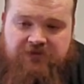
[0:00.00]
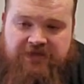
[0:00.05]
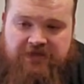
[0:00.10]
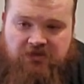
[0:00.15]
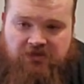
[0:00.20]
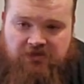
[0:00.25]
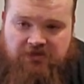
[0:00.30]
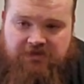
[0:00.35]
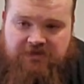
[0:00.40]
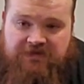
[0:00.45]

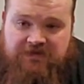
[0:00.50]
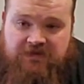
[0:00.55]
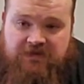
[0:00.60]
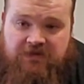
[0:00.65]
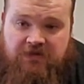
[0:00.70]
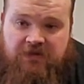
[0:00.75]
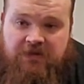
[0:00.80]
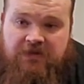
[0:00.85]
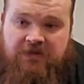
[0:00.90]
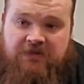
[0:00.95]
deadlifts
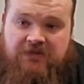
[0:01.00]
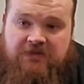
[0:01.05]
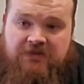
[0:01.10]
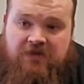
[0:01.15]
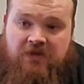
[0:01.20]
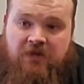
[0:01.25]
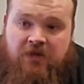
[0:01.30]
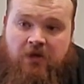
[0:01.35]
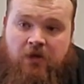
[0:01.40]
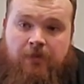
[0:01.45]
is
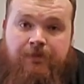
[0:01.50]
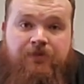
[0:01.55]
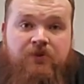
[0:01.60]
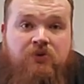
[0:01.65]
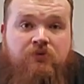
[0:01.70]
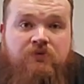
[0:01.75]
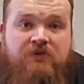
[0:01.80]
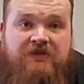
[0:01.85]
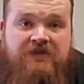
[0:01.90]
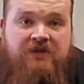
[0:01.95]

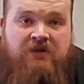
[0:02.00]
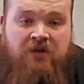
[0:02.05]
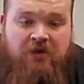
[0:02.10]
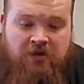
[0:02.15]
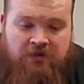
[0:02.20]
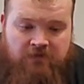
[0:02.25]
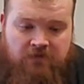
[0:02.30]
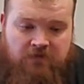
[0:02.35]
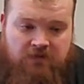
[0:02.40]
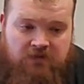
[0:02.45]
abusing
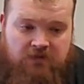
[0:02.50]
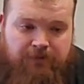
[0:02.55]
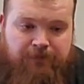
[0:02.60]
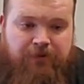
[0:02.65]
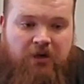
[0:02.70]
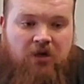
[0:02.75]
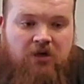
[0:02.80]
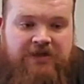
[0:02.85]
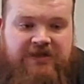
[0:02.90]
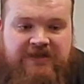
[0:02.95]
the
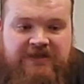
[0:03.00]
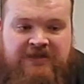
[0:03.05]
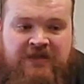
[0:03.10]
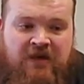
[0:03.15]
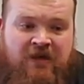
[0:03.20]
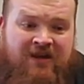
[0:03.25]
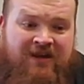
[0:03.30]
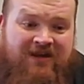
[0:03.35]
body's